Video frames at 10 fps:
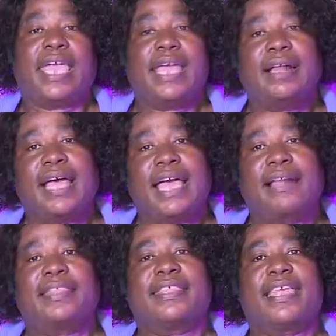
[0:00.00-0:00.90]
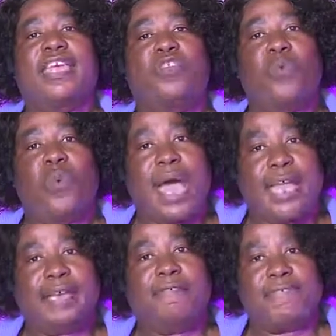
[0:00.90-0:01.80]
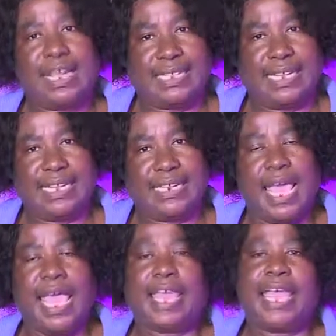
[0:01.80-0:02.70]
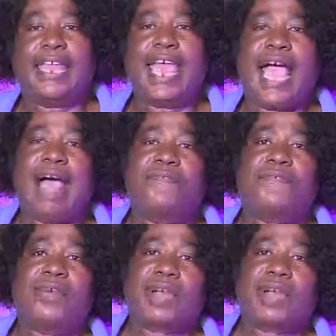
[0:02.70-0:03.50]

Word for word: ill health in one facet can have